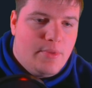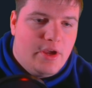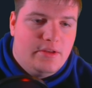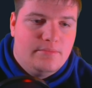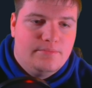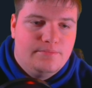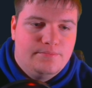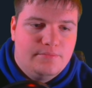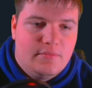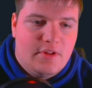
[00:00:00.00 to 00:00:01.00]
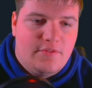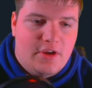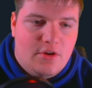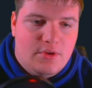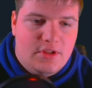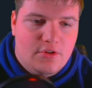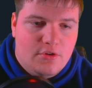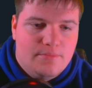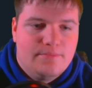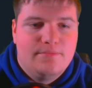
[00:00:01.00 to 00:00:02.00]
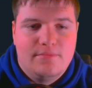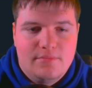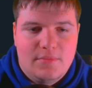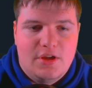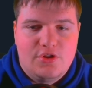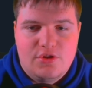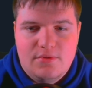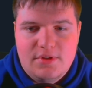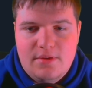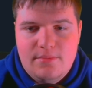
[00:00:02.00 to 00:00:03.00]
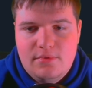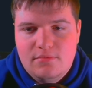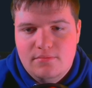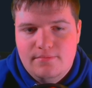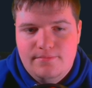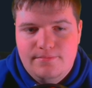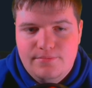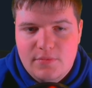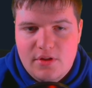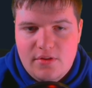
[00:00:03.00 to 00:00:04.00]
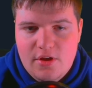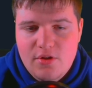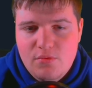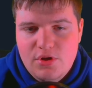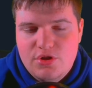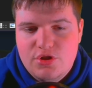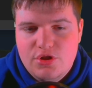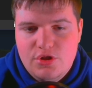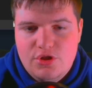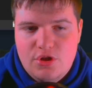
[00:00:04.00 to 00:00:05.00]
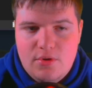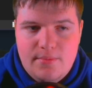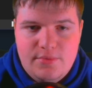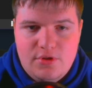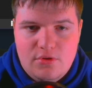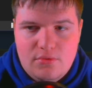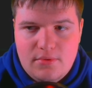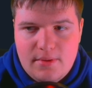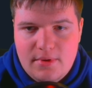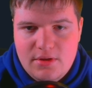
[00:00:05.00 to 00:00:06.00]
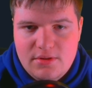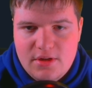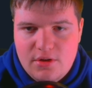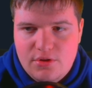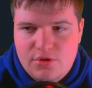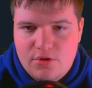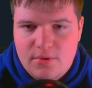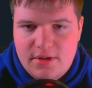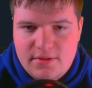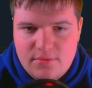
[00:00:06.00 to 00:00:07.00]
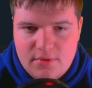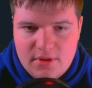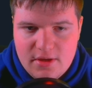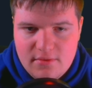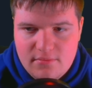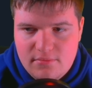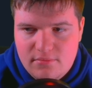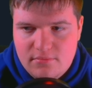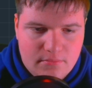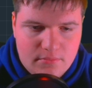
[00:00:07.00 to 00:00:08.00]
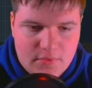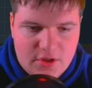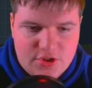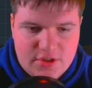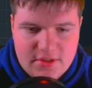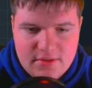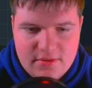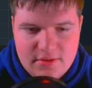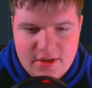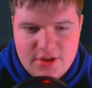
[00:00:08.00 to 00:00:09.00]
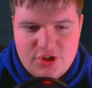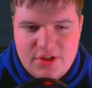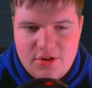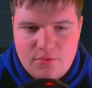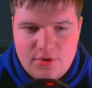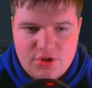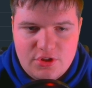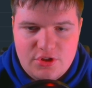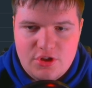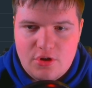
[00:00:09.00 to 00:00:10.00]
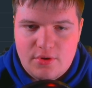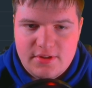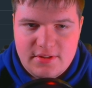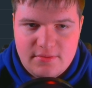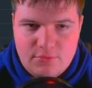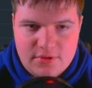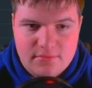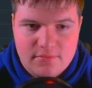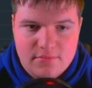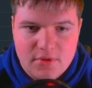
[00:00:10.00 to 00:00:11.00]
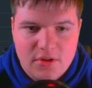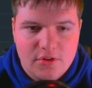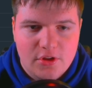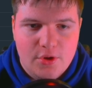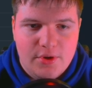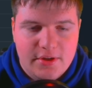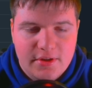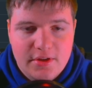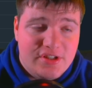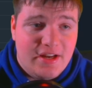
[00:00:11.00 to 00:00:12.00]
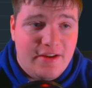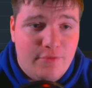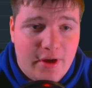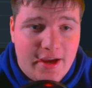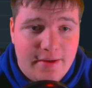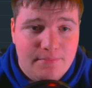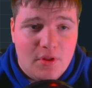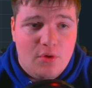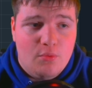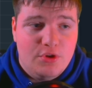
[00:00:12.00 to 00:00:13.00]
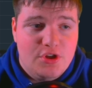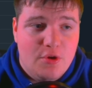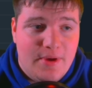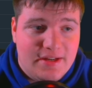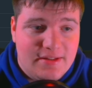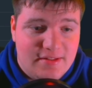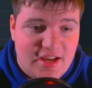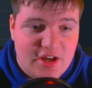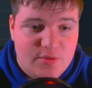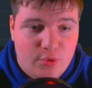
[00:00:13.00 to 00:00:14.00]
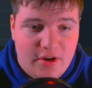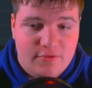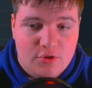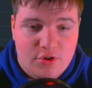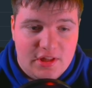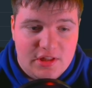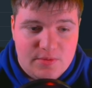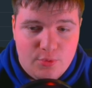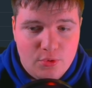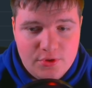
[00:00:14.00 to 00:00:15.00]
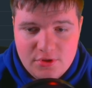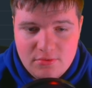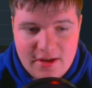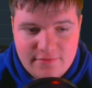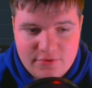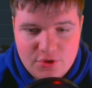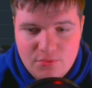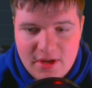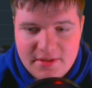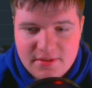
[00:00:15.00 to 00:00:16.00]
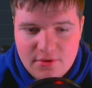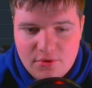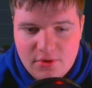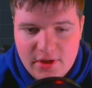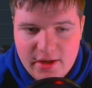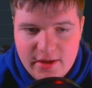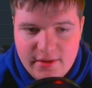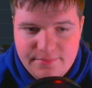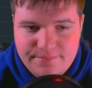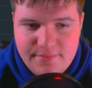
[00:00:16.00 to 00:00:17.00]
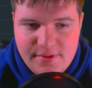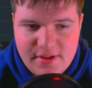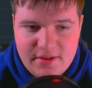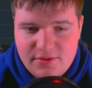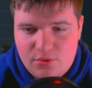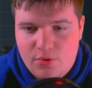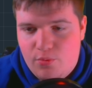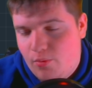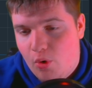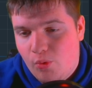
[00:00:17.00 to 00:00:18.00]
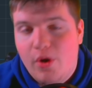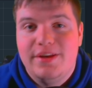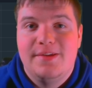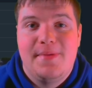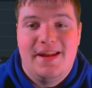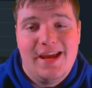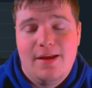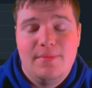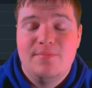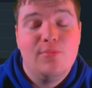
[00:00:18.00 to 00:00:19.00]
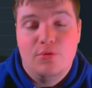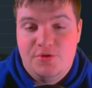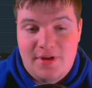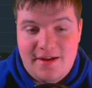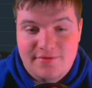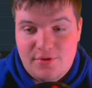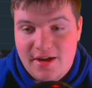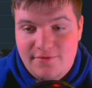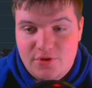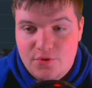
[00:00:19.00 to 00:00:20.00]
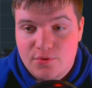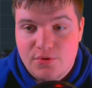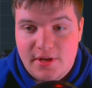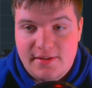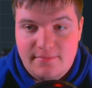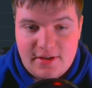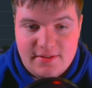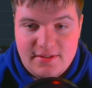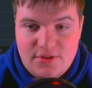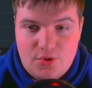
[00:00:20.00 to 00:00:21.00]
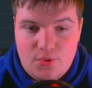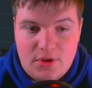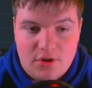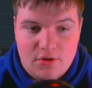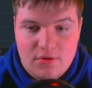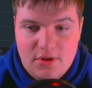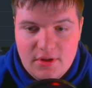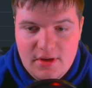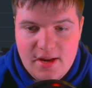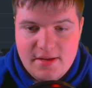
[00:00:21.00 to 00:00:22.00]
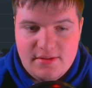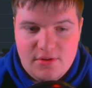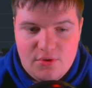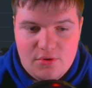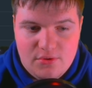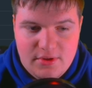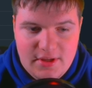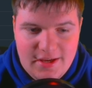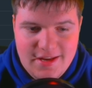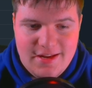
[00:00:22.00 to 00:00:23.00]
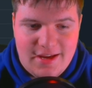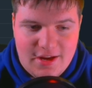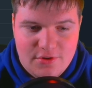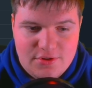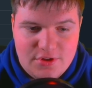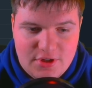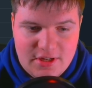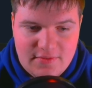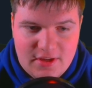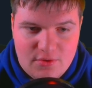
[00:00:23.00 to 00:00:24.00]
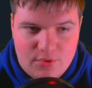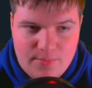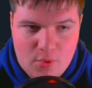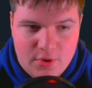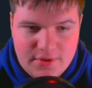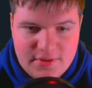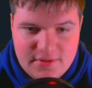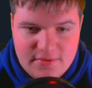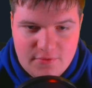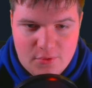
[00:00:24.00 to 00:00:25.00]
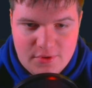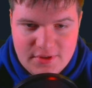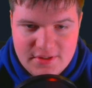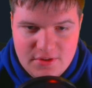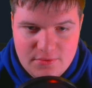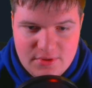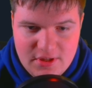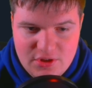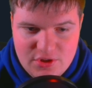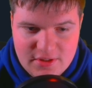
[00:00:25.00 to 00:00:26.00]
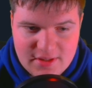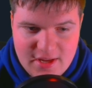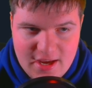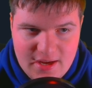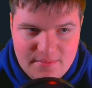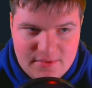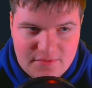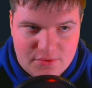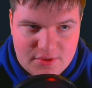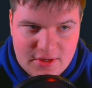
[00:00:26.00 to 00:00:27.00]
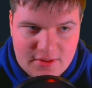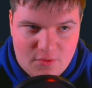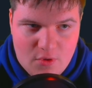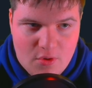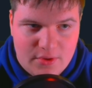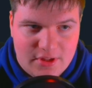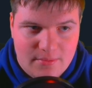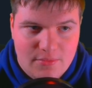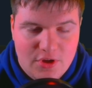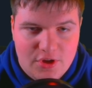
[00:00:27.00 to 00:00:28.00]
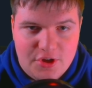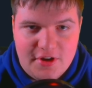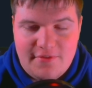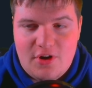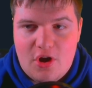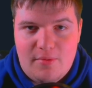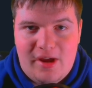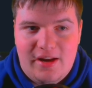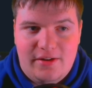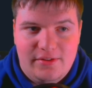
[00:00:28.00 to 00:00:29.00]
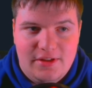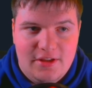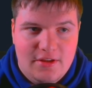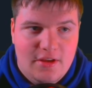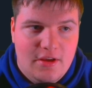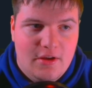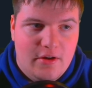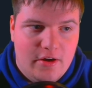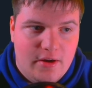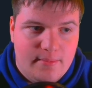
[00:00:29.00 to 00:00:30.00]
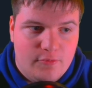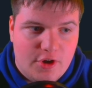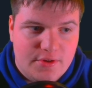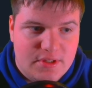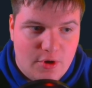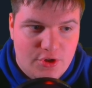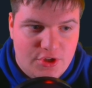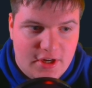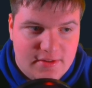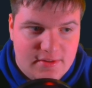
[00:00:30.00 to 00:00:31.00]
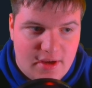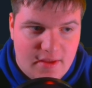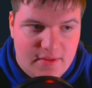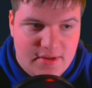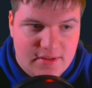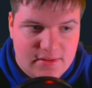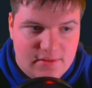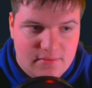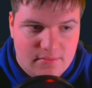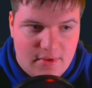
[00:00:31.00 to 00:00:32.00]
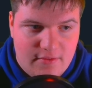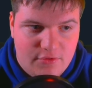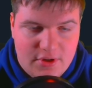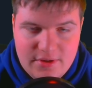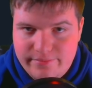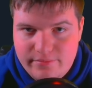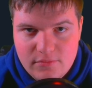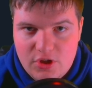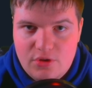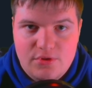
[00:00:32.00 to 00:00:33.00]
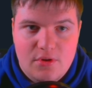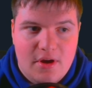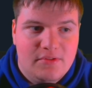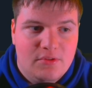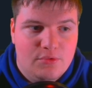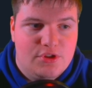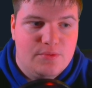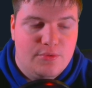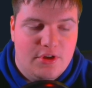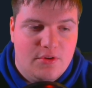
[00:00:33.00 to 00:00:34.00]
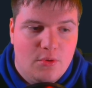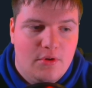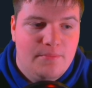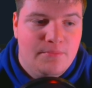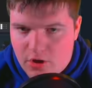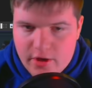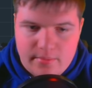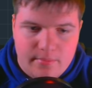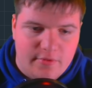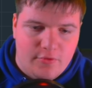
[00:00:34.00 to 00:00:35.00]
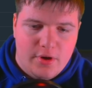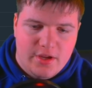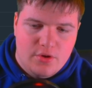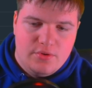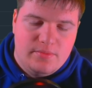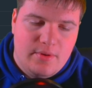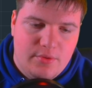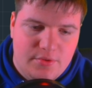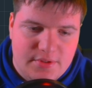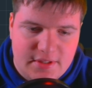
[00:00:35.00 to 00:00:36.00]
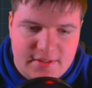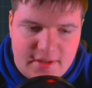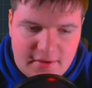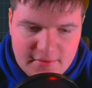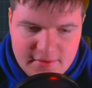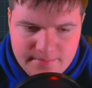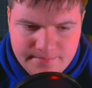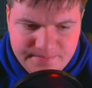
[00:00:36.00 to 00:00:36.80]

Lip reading: But if I go here, it shows up. The other one should show up too. I'm not entirely sure why it's doing that. It just didn't originally show because it wasn't loaded. Just an FYI, once you go back to the dashboard after creating these pools, you have two nice little things, or one, depending on how many pools you have. So I have two, so I see two here. Nice little indicators, and you can even get reports for disk usage, disk times, if there's anything wrong with them. You can have it automatically run smart checks on the disks every, so often, which is pretty cool. All right, before I go into my Windows 10 settings,